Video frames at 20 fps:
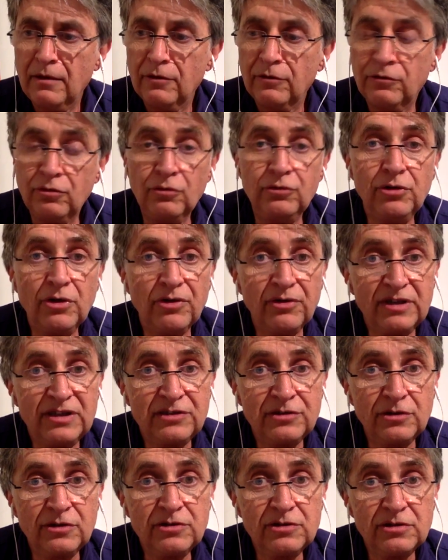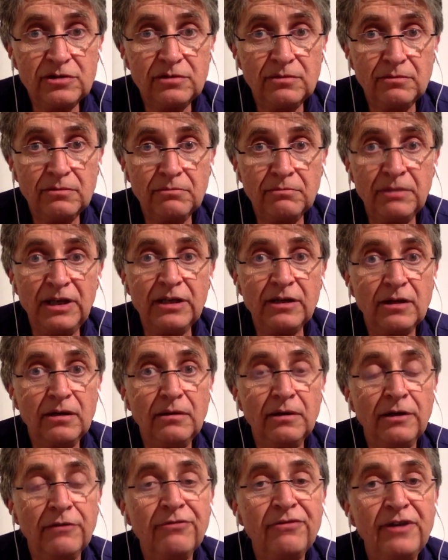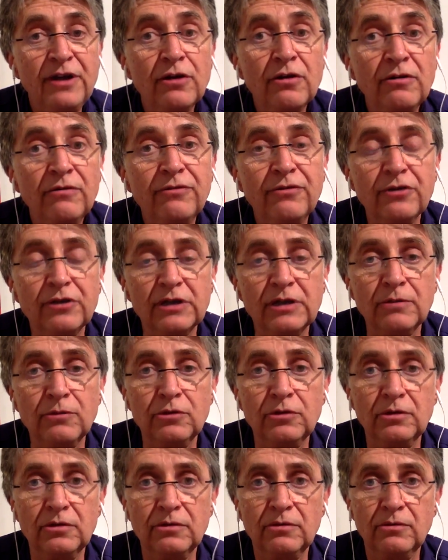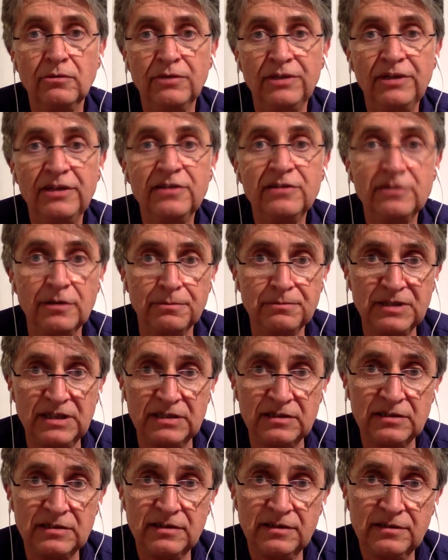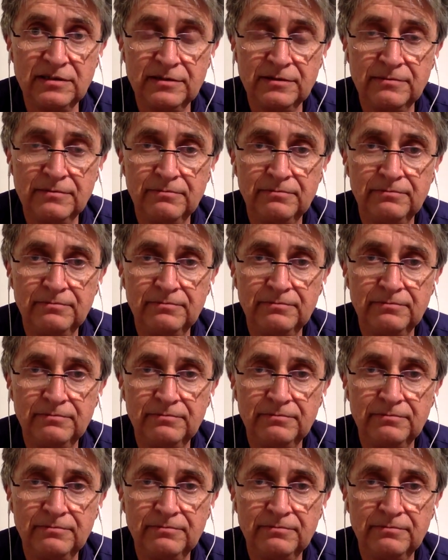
through your research feel comfortable with these substances.